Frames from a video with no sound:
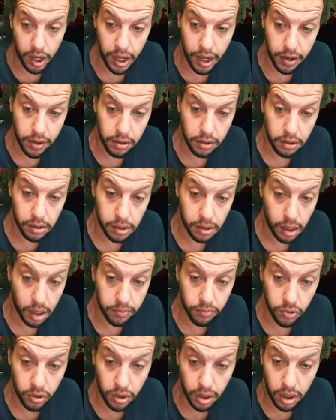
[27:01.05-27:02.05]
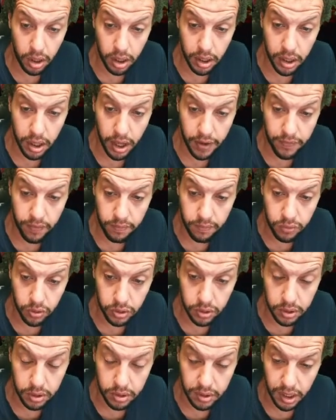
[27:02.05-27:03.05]
I uh, I'm not gonna lie. I haven't
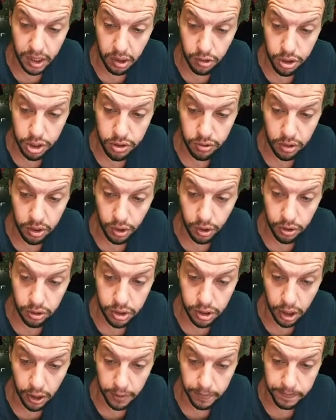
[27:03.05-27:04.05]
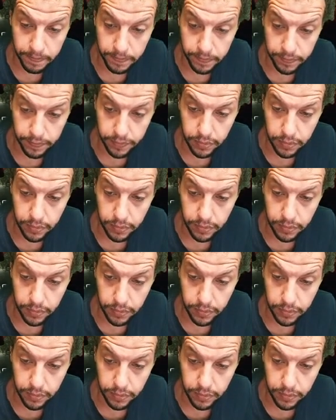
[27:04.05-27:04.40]
bought takeaways for a long time.